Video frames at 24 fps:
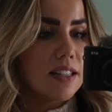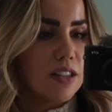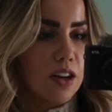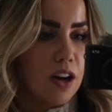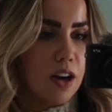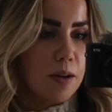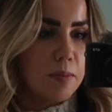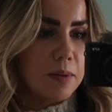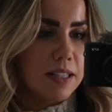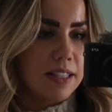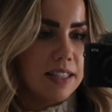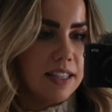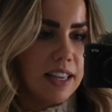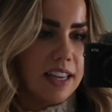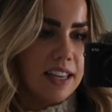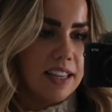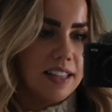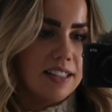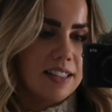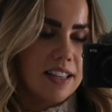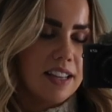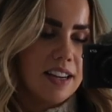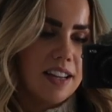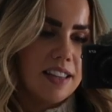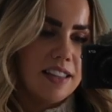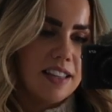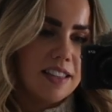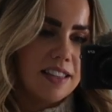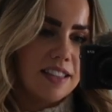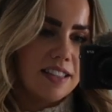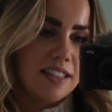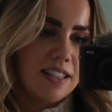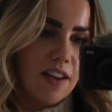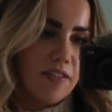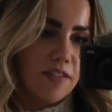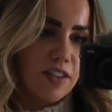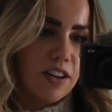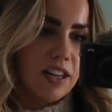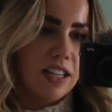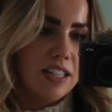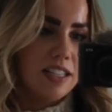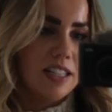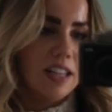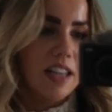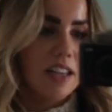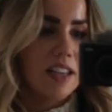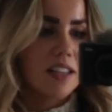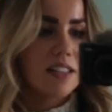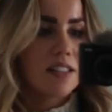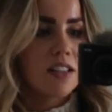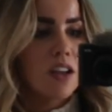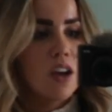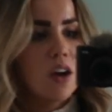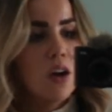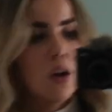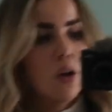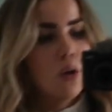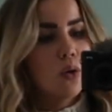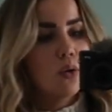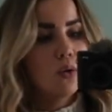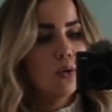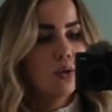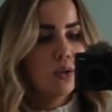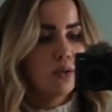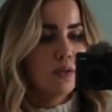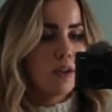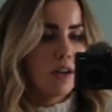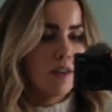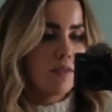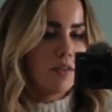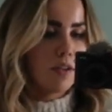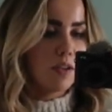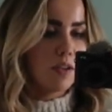timeless things, and I think this definitely ticks all three of